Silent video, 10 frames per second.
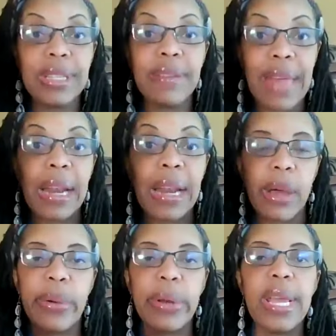just leave that
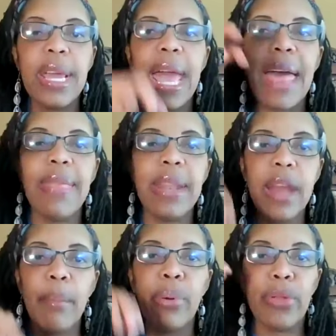alone. And then
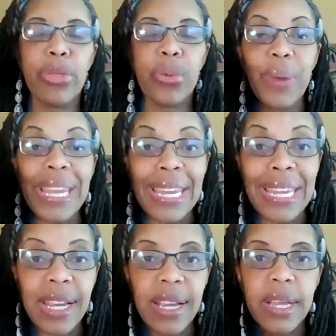number
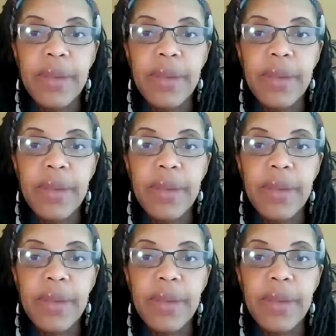three,